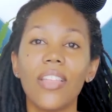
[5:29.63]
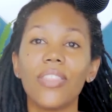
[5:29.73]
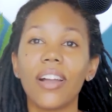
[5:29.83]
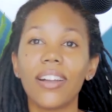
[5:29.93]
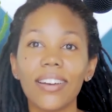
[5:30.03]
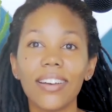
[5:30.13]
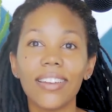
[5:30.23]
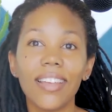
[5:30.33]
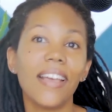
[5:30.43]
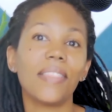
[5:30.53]
the good,
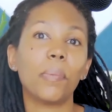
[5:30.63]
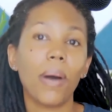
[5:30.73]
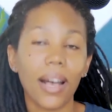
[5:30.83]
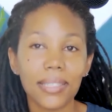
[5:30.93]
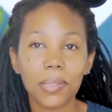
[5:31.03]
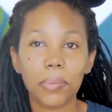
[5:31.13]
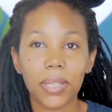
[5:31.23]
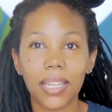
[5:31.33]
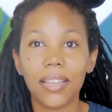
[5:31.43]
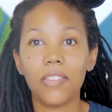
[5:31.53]
the
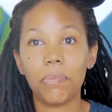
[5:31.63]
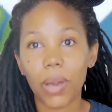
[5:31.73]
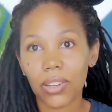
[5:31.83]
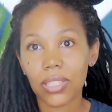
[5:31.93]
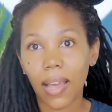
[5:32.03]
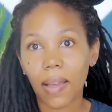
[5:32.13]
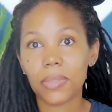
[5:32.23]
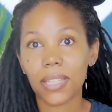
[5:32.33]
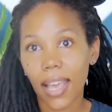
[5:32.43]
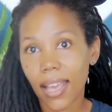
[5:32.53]
possibility of better
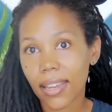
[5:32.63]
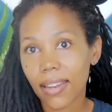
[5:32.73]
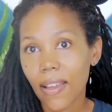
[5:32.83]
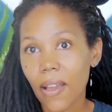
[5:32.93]
times ahead.